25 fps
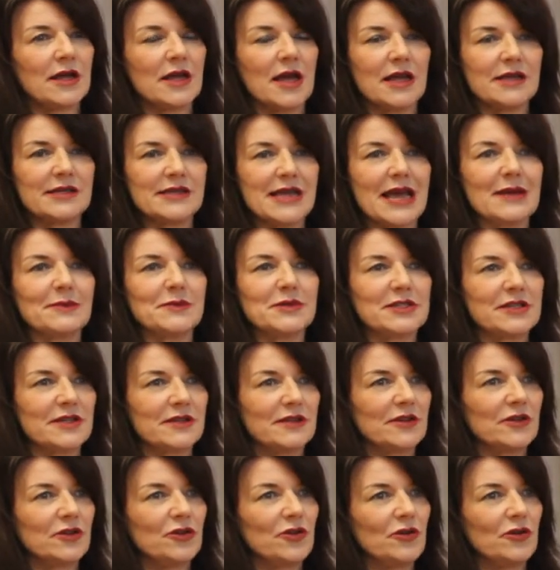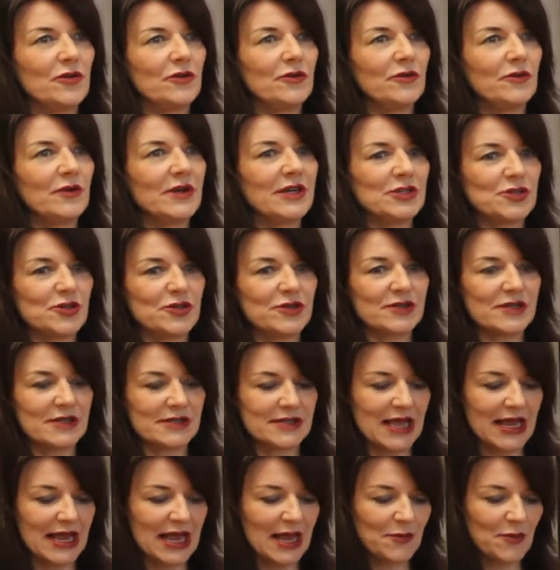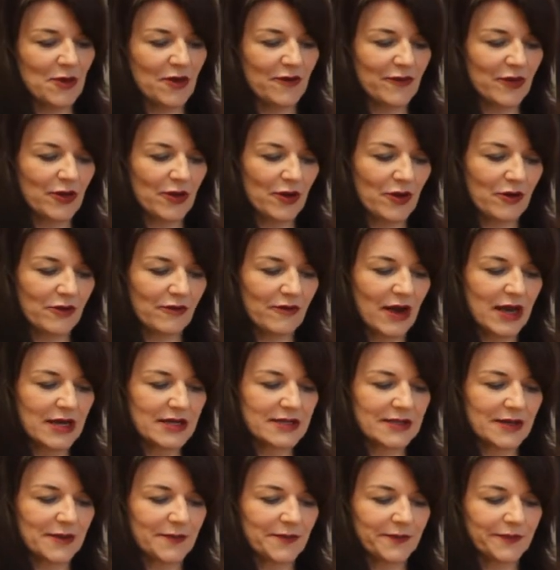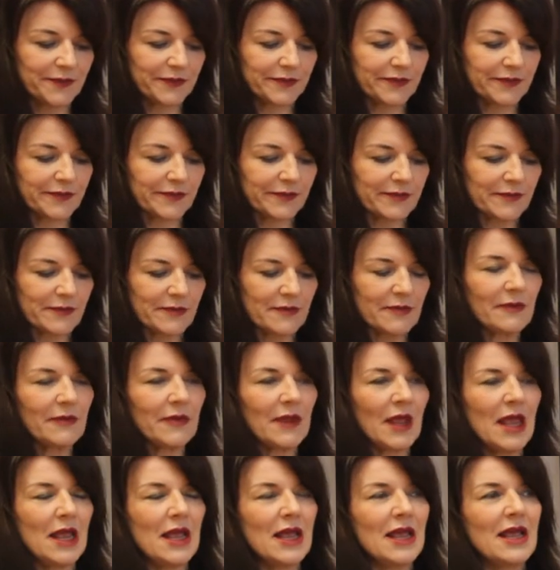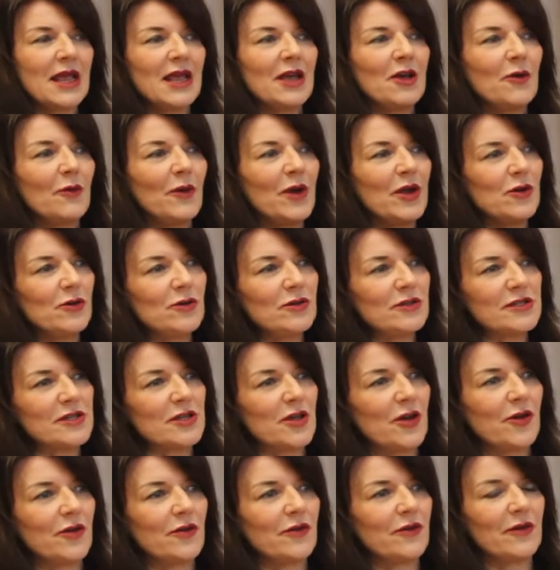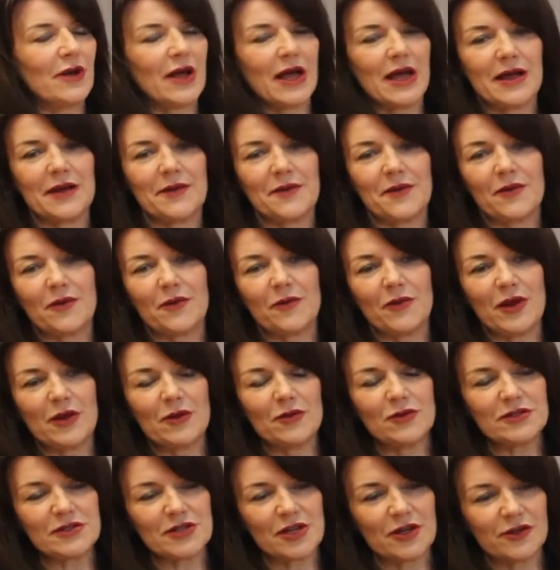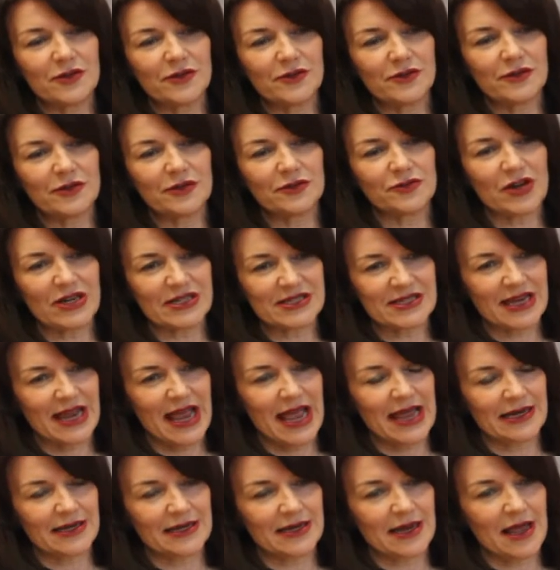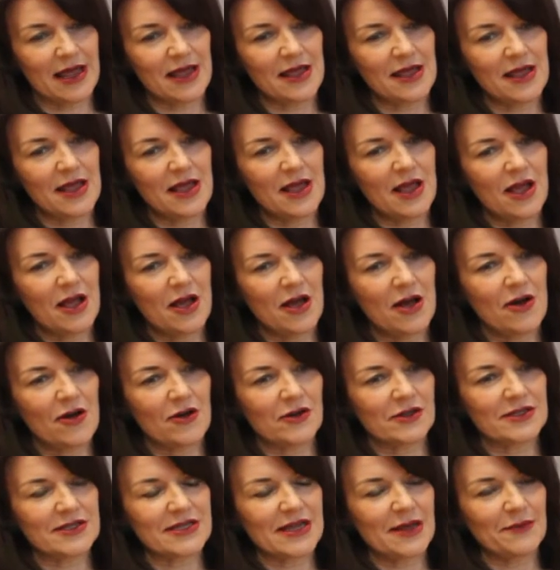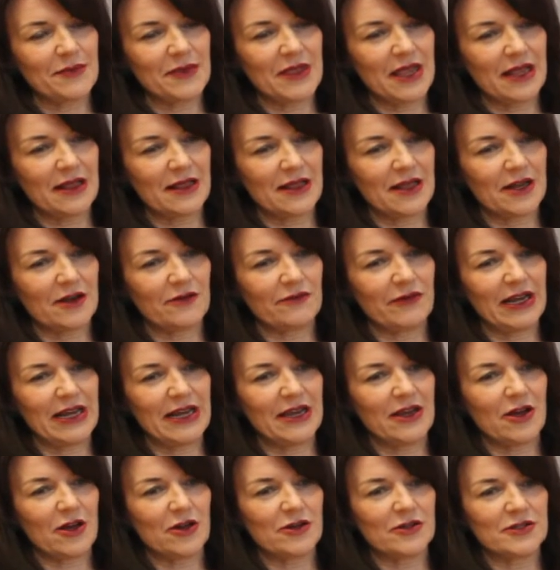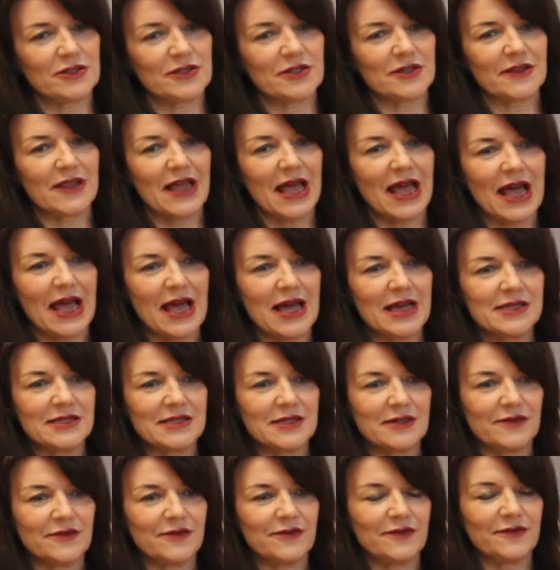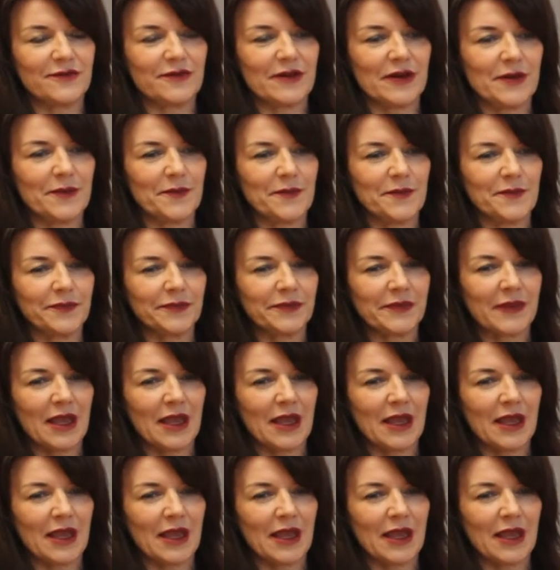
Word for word: adapts to the new issues as they come over the horizon. We also, uh, we also trust Canada on something that really goes to the heart of um,